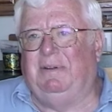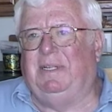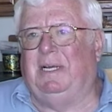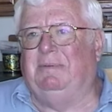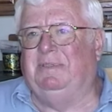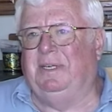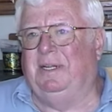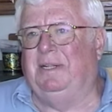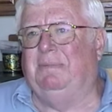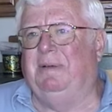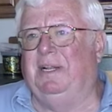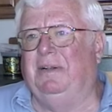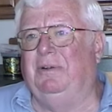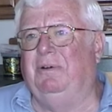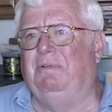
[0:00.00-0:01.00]
Every time
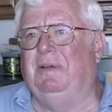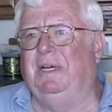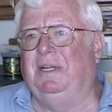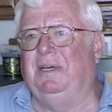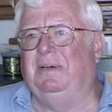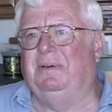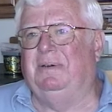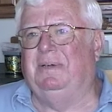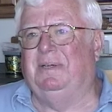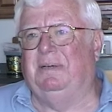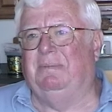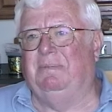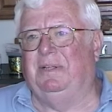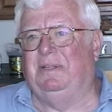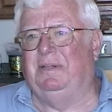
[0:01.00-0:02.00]
Zenith made a new radio,
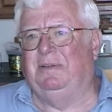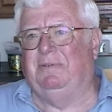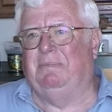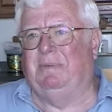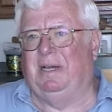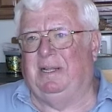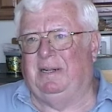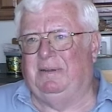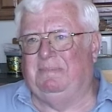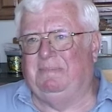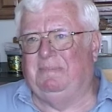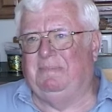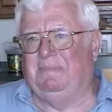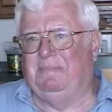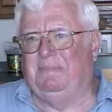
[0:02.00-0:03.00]
come out with a different model,
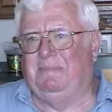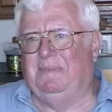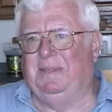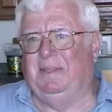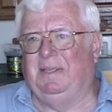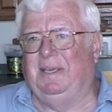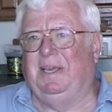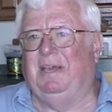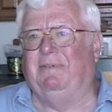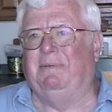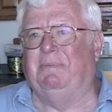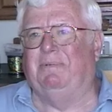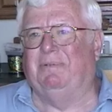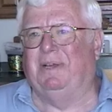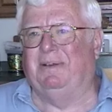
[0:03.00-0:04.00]
he
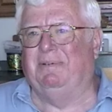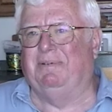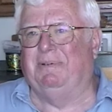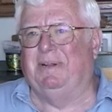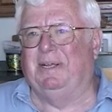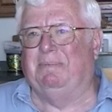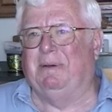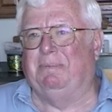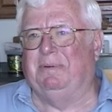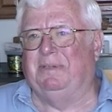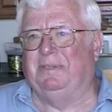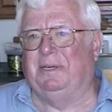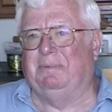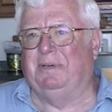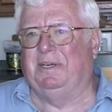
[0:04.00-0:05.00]
gave him a free, when he came up
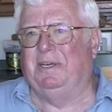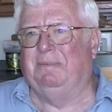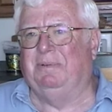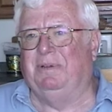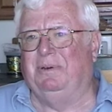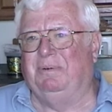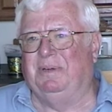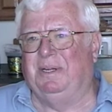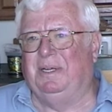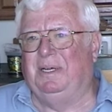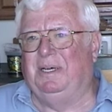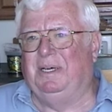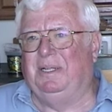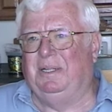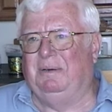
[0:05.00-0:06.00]
in the summer, he gave him a new one.
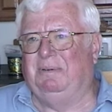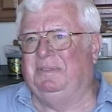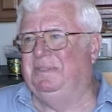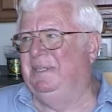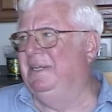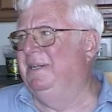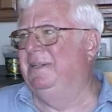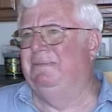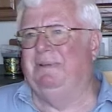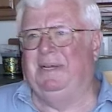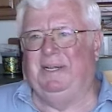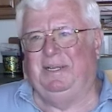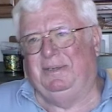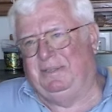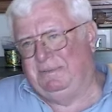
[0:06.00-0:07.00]
There were Zenith
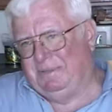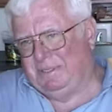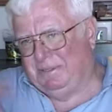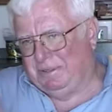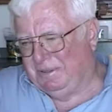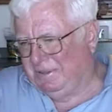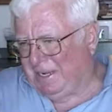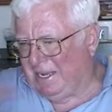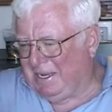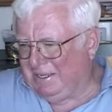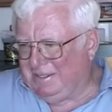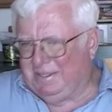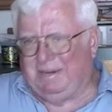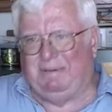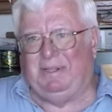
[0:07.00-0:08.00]
radios with their
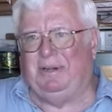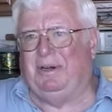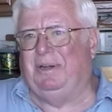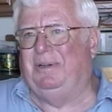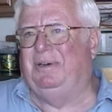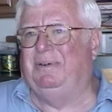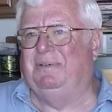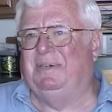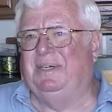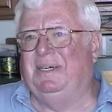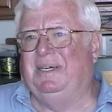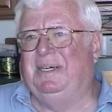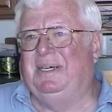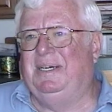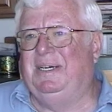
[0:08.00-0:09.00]
eyes and everything all over.
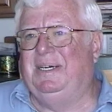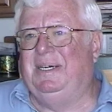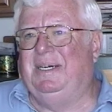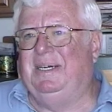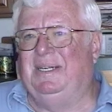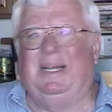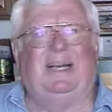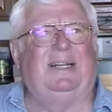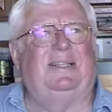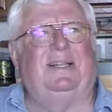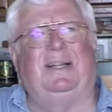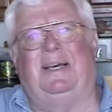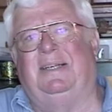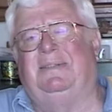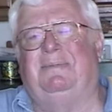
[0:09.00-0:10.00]
And I
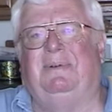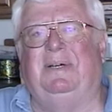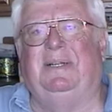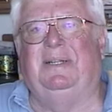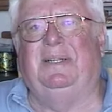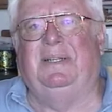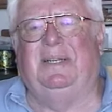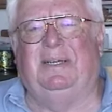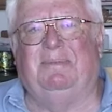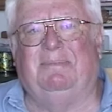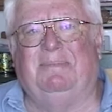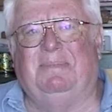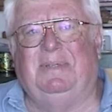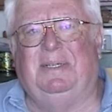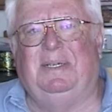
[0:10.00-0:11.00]
got the last one.
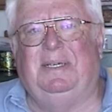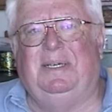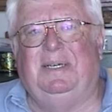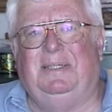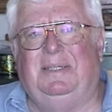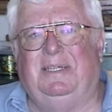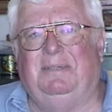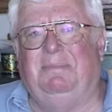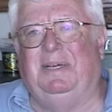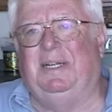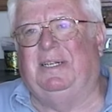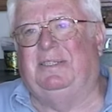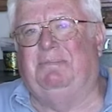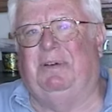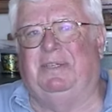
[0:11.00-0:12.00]
Um, says
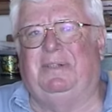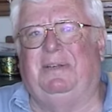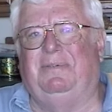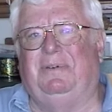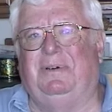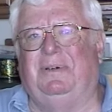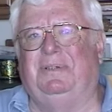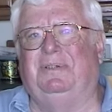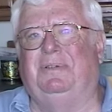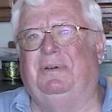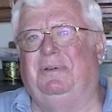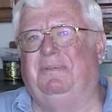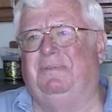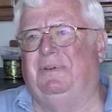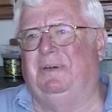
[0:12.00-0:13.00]
made expressly for and
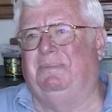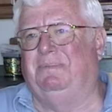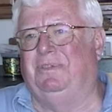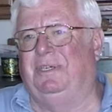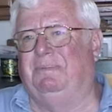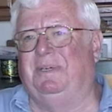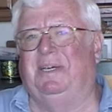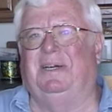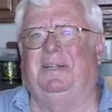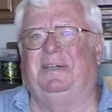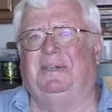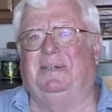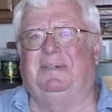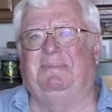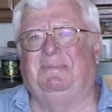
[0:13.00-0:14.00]
stolen from Jim
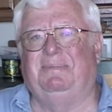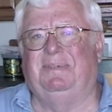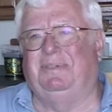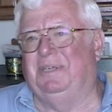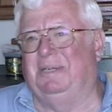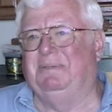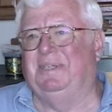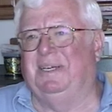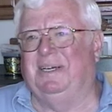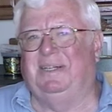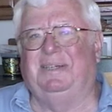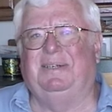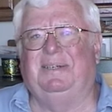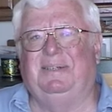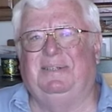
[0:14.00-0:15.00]
Gallagher, James
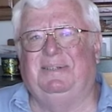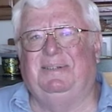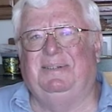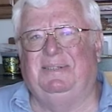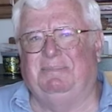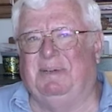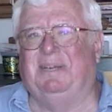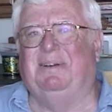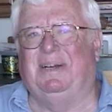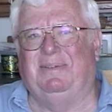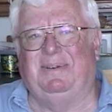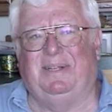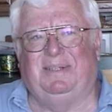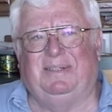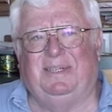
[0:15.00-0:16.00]
Gallagher. That's my
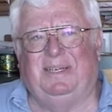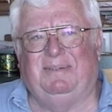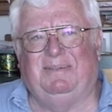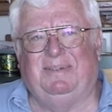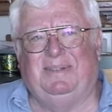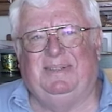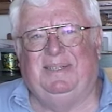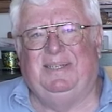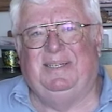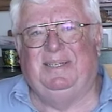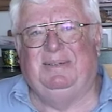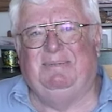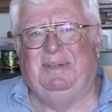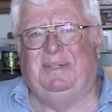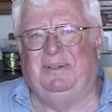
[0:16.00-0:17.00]
grandfather's name.
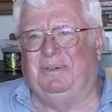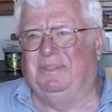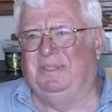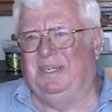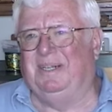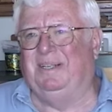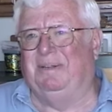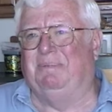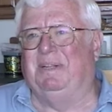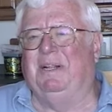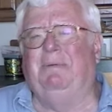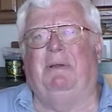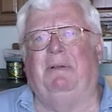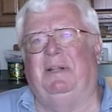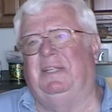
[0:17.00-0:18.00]
But no Zenith. You know,
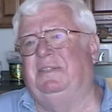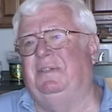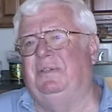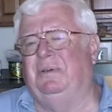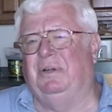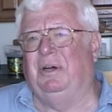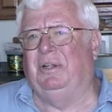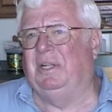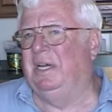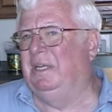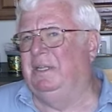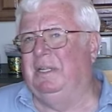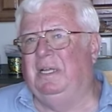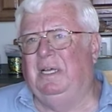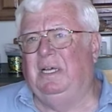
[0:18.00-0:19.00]
but anyway, we listened to it all
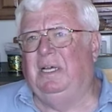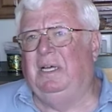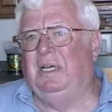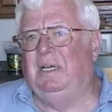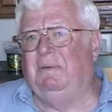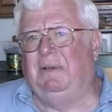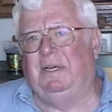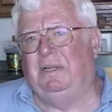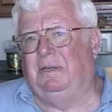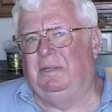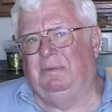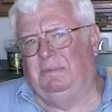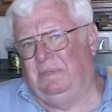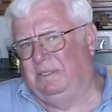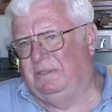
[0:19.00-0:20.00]
night. We could
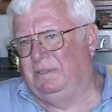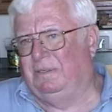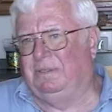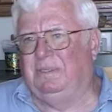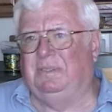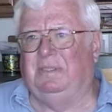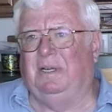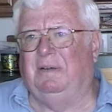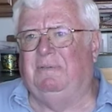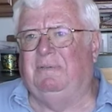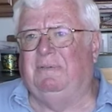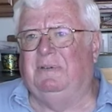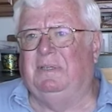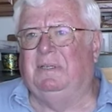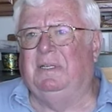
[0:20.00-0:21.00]
hear them the search and stuff.